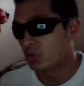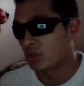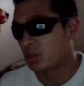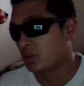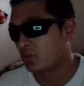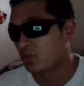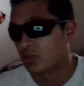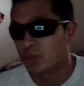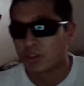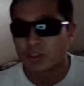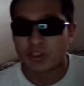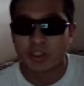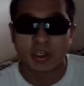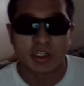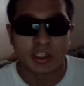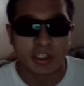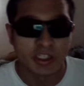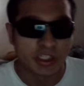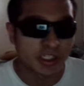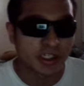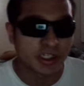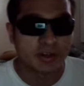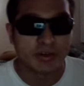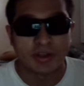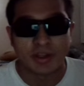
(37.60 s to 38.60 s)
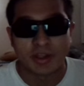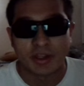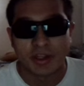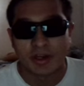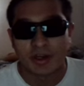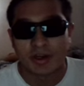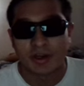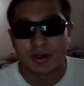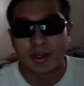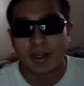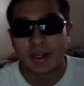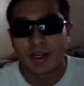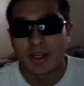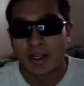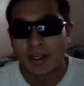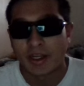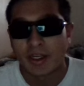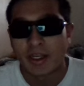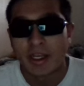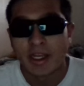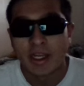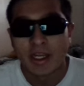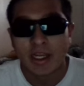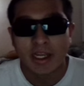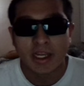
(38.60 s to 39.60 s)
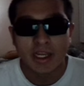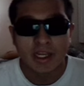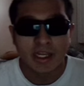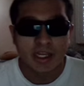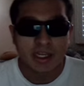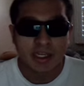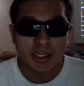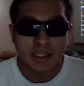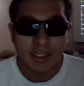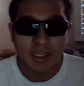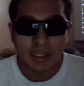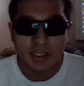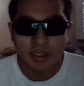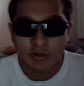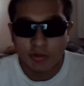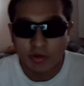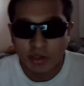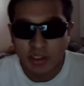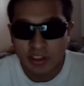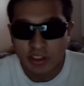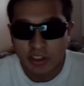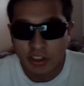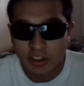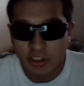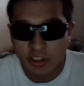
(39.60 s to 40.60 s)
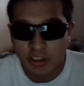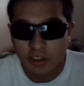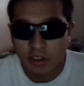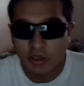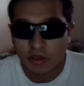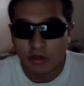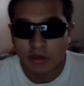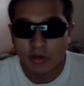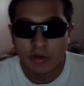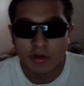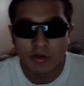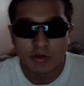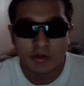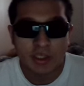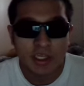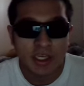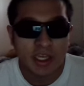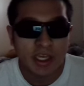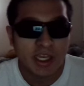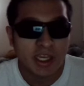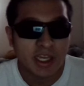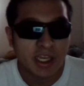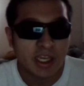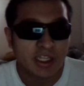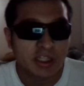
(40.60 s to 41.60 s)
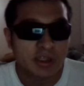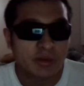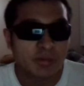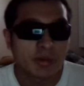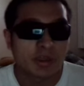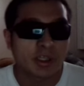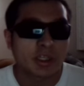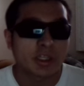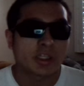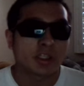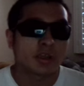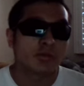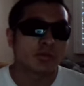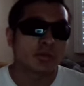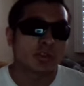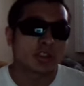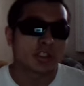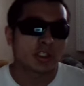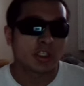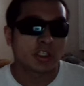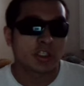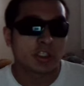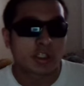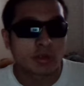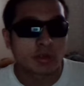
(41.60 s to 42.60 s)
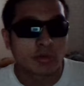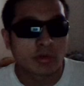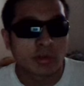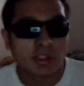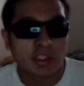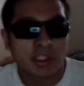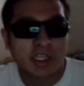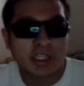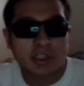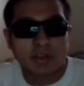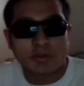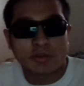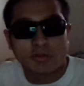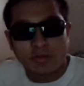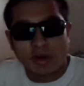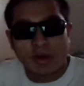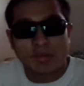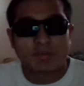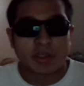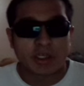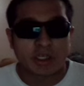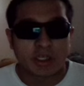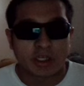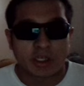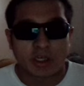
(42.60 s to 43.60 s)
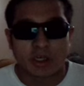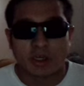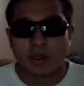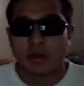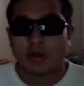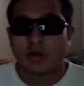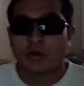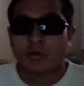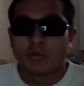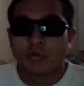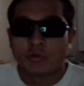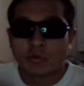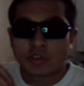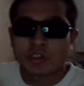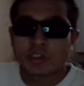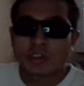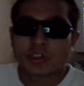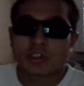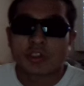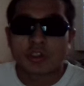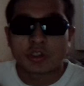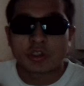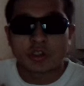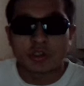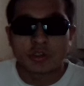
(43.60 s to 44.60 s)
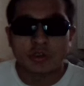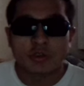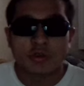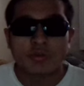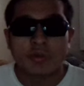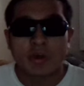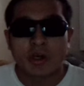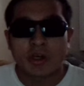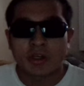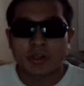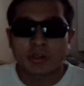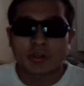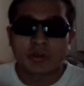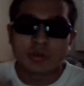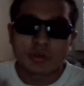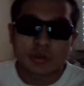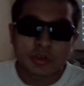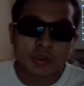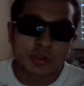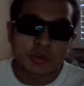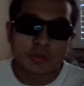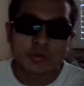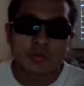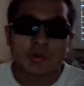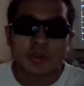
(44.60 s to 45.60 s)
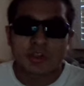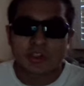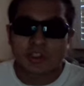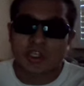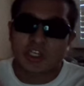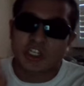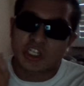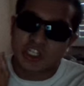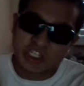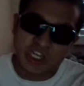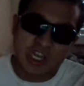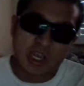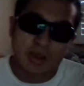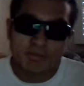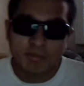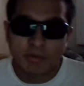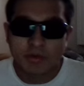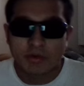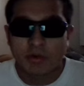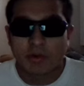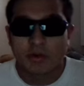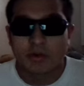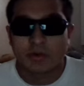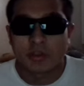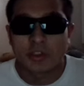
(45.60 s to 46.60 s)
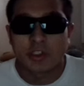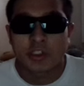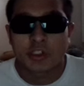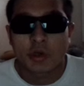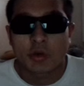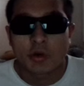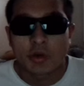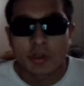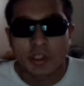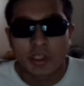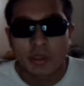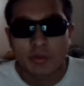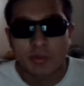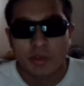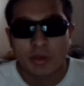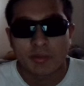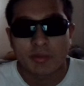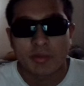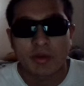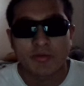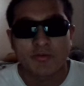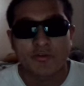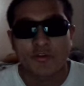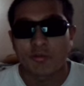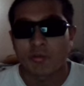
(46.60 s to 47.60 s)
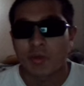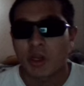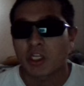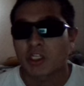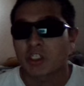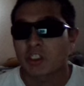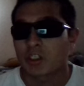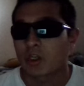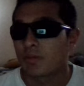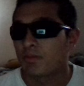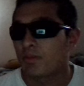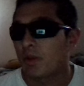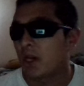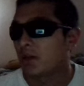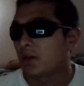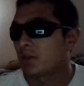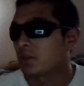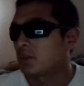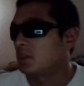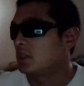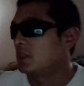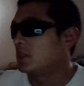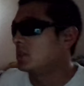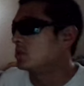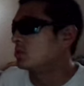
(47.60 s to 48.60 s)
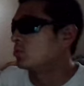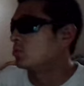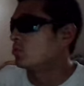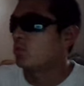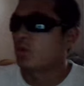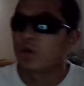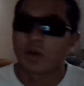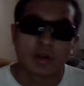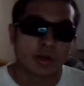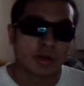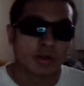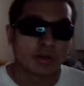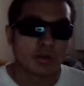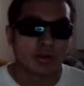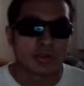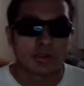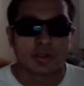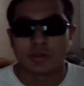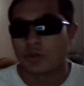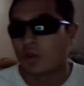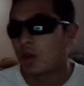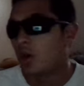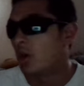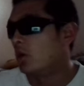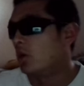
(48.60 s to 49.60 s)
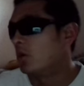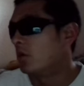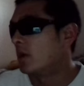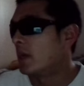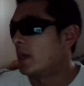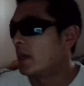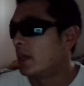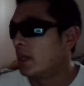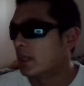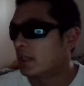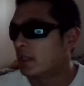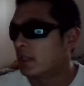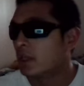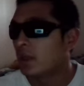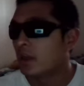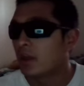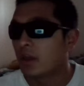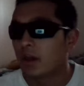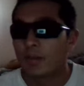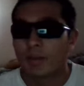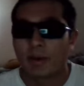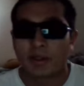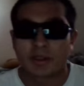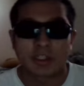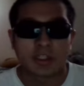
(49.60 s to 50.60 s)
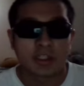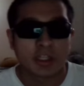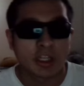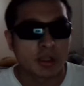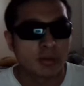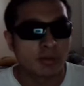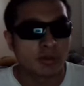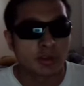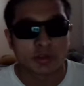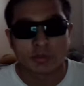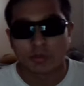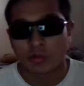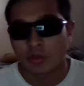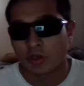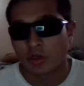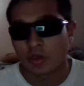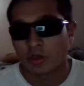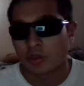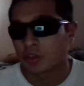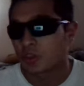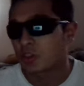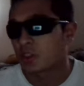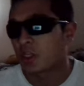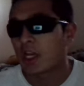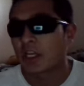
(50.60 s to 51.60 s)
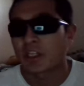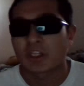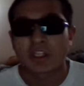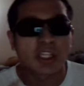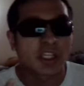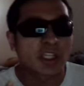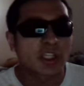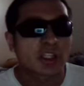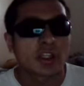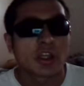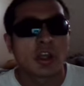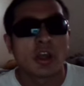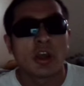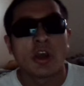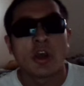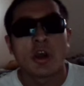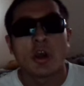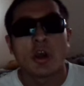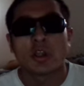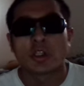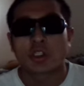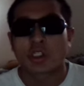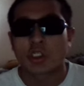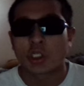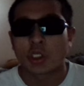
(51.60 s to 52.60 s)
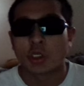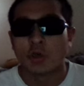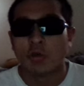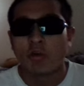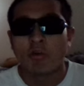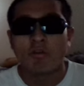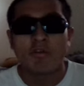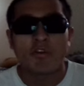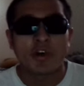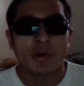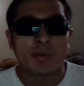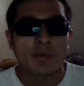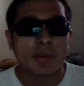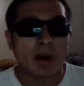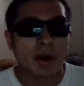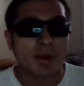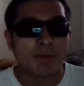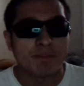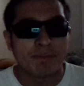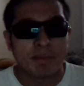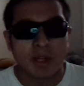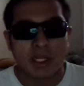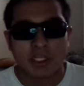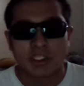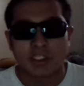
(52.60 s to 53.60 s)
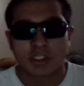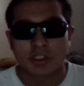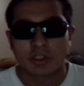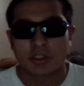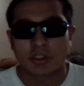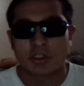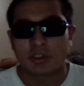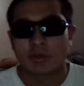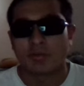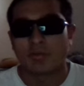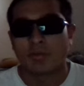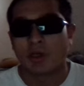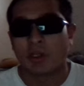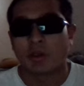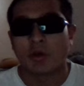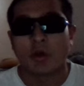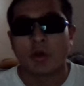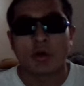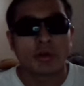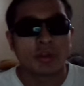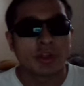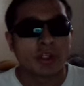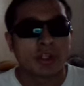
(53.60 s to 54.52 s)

some studies here and there. And anyways, let's go. Okay, at the beginning, we see to it that the replica, which is Kuga Yuma's chaperone, showing them some information about these worlds, you know, and about the neighbor's worlds. I think two of them are mentioned, but